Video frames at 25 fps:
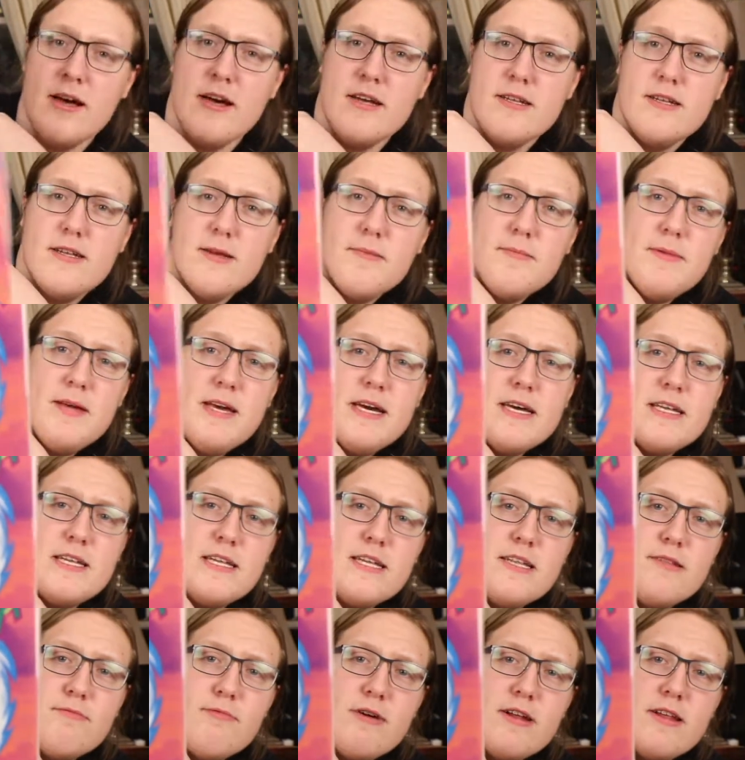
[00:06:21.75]
So I'm
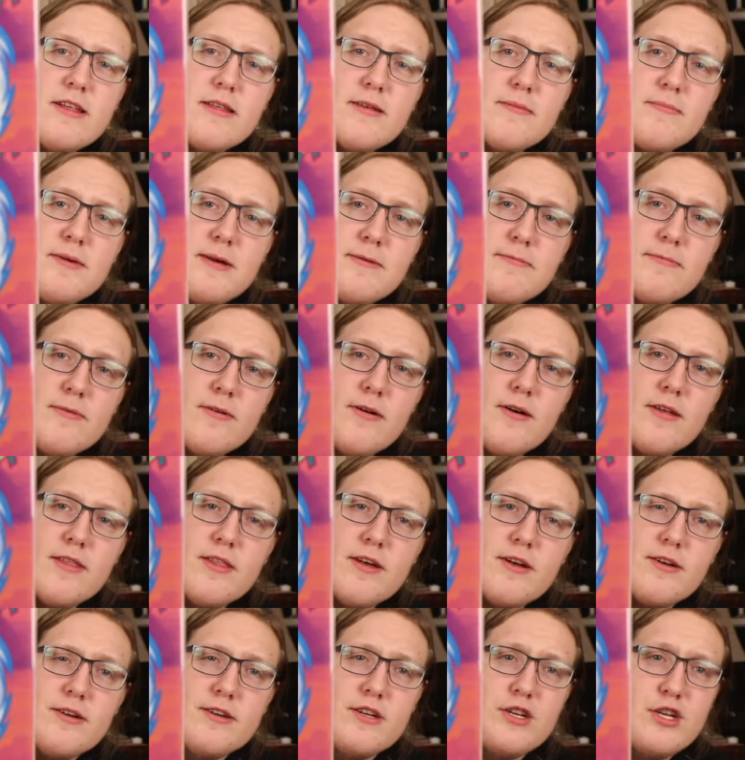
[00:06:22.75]
guessing one of the people on
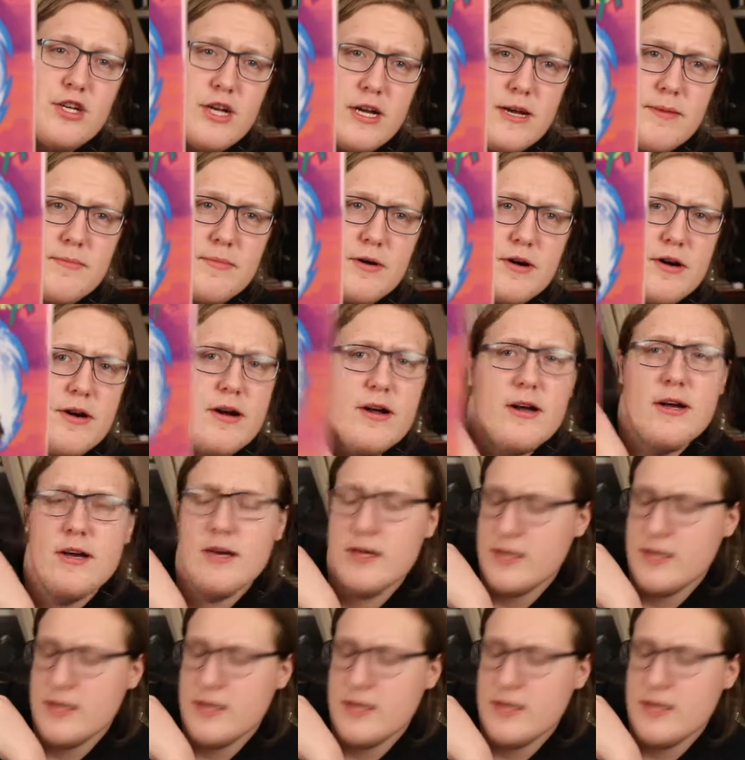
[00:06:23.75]
there is Chamber.